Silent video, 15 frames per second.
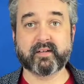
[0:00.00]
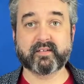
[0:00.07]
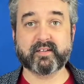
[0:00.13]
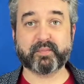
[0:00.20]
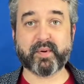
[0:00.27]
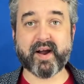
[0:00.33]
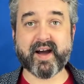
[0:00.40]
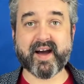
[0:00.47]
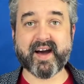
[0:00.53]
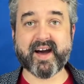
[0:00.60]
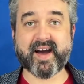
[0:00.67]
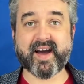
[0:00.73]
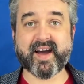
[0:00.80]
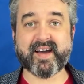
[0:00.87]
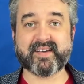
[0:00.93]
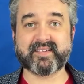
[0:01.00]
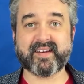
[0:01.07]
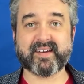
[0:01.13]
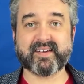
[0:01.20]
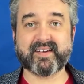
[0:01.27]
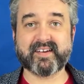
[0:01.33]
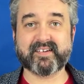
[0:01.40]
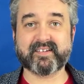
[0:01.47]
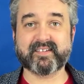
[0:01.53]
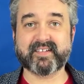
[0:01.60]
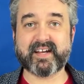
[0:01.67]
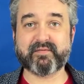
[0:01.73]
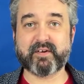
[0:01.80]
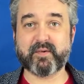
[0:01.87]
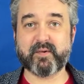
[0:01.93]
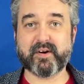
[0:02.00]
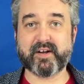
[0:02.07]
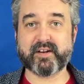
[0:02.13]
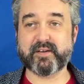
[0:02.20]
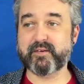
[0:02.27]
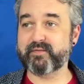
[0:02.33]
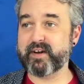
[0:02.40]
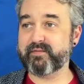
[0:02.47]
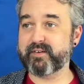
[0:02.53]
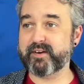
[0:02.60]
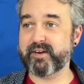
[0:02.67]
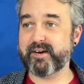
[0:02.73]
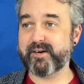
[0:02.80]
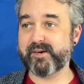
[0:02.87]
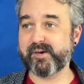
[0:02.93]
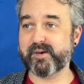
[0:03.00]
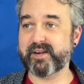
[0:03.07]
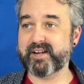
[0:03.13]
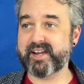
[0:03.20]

Surprise! I killed everyone you've ever known,